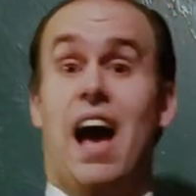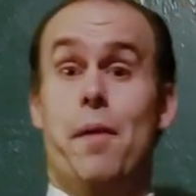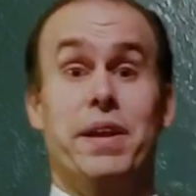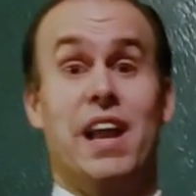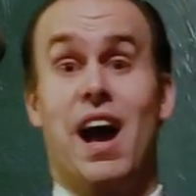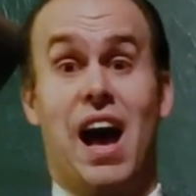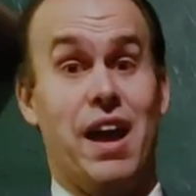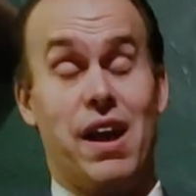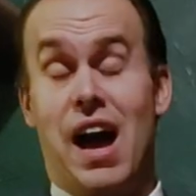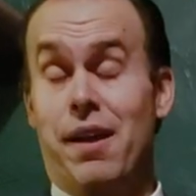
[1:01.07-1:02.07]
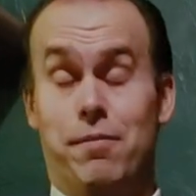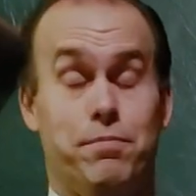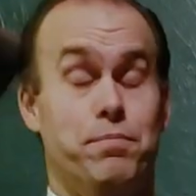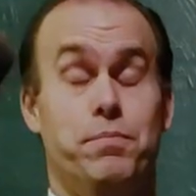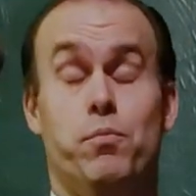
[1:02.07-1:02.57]
I mean, I
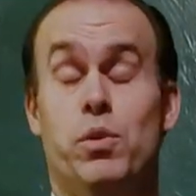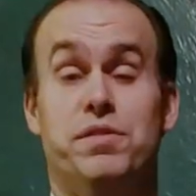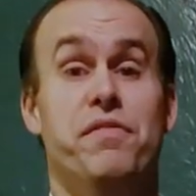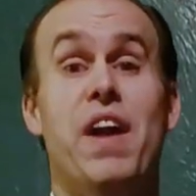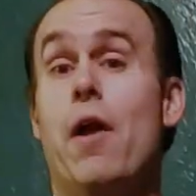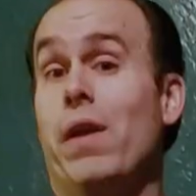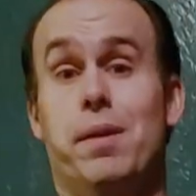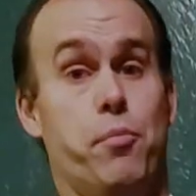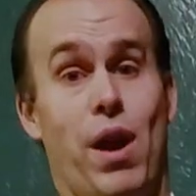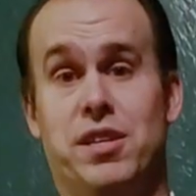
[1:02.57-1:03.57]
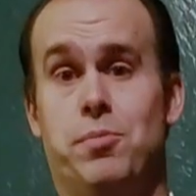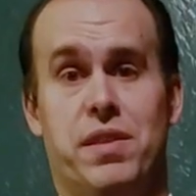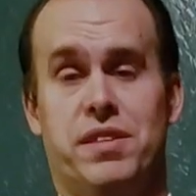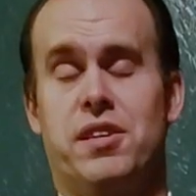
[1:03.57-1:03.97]
was very impressed by this